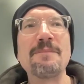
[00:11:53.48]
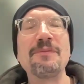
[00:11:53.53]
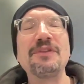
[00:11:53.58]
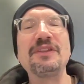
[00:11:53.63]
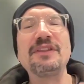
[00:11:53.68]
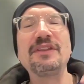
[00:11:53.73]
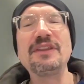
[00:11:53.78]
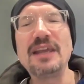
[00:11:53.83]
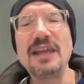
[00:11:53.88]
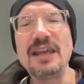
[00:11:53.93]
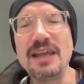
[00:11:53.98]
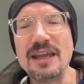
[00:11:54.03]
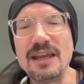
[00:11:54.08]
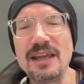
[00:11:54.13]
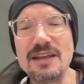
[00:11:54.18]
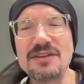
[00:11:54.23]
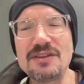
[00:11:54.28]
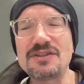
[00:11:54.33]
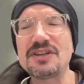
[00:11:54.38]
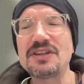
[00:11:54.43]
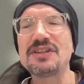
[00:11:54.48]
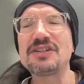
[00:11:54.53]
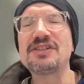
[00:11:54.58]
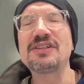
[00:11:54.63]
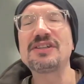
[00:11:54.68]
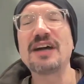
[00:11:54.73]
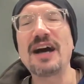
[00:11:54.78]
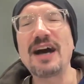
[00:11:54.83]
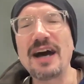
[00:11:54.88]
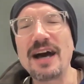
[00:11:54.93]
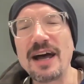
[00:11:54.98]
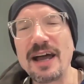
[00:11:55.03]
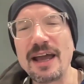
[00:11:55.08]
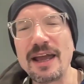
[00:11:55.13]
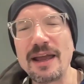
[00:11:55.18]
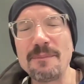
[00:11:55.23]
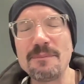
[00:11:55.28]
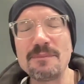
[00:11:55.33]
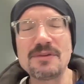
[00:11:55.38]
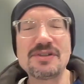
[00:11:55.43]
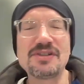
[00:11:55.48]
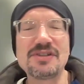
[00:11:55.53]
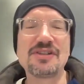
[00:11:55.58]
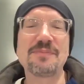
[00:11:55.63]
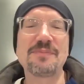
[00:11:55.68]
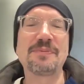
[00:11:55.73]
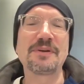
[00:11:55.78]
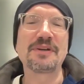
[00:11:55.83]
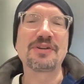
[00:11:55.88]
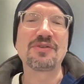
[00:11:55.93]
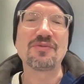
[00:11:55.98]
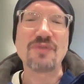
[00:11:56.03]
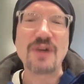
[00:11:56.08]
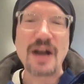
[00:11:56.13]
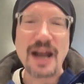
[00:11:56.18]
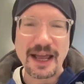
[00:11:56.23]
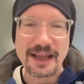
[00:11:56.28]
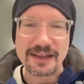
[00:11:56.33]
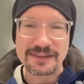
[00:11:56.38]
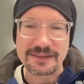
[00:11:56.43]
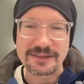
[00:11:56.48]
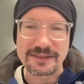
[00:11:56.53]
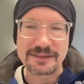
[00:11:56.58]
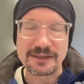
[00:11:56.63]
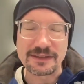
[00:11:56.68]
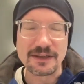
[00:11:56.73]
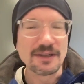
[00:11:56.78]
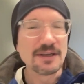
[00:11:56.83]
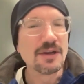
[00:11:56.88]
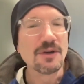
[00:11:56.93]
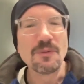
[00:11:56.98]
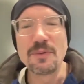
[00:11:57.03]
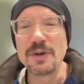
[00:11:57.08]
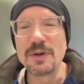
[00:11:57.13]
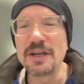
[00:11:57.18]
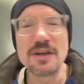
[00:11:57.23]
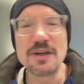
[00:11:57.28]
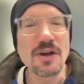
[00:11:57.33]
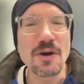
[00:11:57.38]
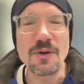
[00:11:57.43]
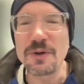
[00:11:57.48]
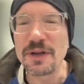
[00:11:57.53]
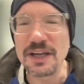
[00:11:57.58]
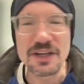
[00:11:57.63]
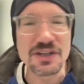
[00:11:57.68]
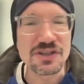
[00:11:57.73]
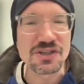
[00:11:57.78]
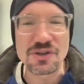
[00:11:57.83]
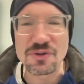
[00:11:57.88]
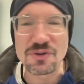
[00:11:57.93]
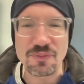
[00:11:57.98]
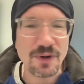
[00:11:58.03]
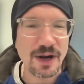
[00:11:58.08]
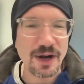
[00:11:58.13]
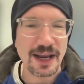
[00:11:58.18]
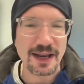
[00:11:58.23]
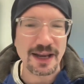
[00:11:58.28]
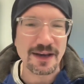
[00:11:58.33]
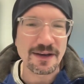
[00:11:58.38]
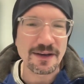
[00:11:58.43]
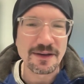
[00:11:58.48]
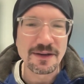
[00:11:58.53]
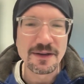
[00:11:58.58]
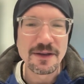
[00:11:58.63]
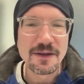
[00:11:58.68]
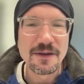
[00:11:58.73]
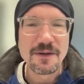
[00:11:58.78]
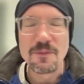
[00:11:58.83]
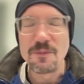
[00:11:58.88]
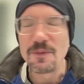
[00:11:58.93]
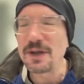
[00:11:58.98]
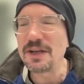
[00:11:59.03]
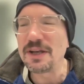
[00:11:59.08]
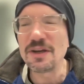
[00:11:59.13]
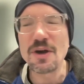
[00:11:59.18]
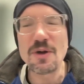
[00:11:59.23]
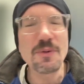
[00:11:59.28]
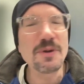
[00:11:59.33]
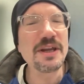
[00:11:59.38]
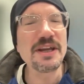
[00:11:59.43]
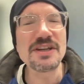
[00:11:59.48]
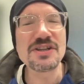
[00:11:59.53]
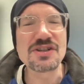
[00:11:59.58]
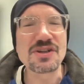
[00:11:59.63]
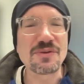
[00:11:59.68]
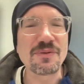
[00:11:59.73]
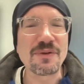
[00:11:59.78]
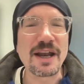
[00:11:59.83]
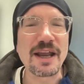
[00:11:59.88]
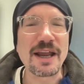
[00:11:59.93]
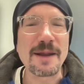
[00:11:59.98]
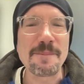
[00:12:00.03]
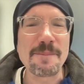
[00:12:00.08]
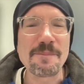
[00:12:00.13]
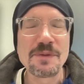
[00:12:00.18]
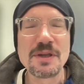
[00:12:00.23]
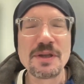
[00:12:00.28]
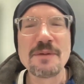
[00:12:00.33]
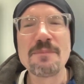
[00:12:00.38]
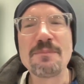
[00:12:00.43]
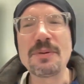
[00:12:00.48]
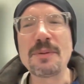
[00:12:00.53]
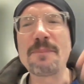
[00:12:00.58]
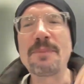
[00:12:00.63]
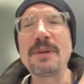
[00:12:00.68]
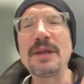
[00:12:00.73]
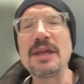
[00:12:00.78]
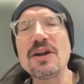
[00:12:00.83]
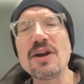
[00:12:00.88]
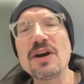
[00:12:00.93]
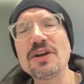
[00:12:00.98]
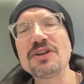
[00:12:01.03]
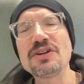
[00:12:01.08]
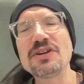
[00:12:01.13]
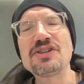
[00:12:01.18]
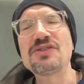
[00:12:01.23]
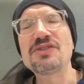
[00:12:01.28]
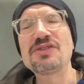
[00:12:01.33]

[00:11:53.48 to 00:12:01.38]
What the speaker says: needs time to progress. We know he's great. We know he's great, but being under